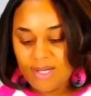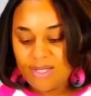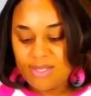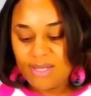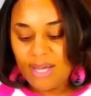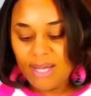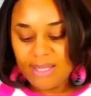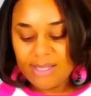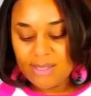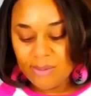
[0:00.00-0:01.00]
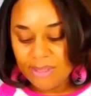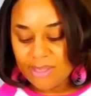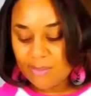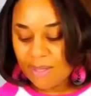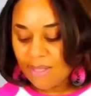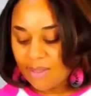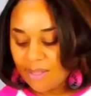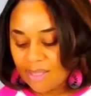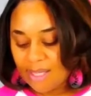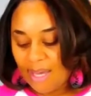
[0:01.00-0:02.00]
So yeah, let's do it. Let's plan to
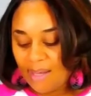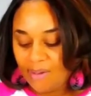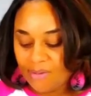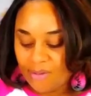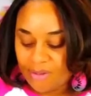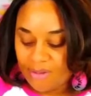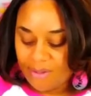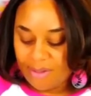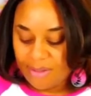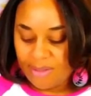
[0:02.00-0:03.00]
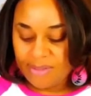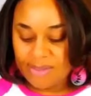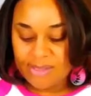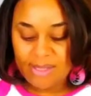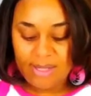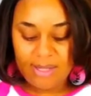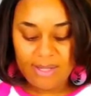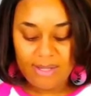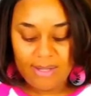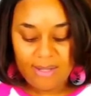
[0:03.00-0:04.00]
look at the calendar and see.
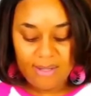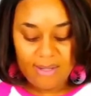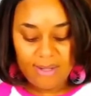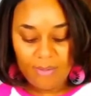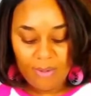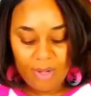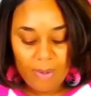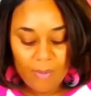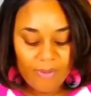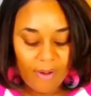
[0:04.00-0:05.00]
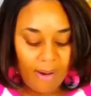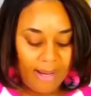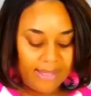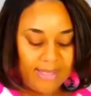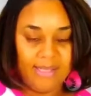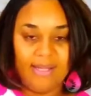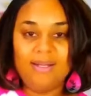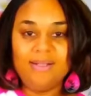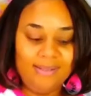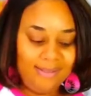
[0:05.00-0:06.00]
We'll come up with our
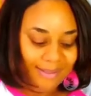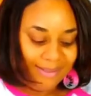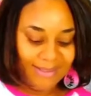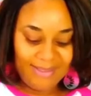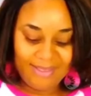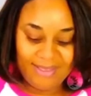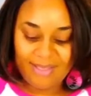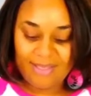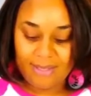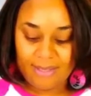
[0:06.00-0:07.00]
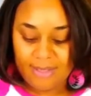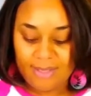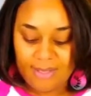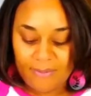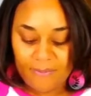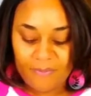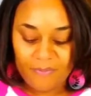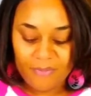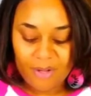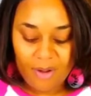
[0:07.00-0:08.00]
idea. All
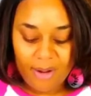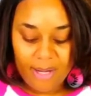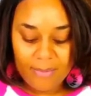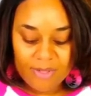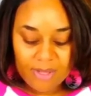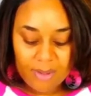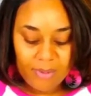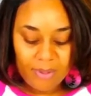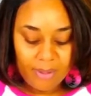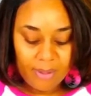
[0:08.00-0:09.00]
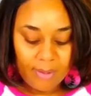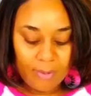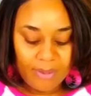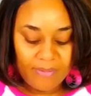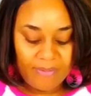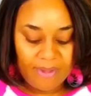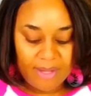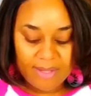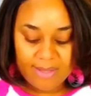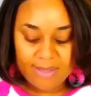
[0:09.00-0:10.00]
right, I'm just going to put a little bit of
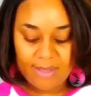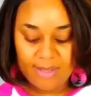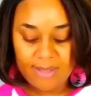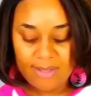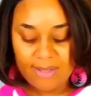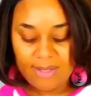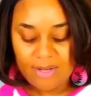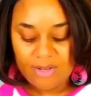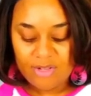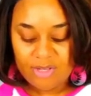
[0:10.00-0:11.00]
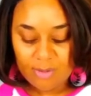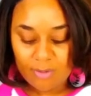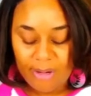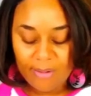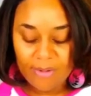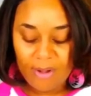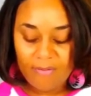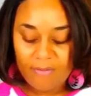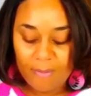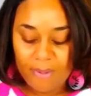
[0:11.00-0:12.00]
this just to round
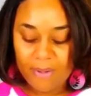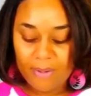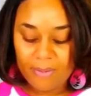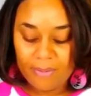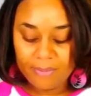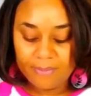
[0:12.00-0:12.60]
off the bow.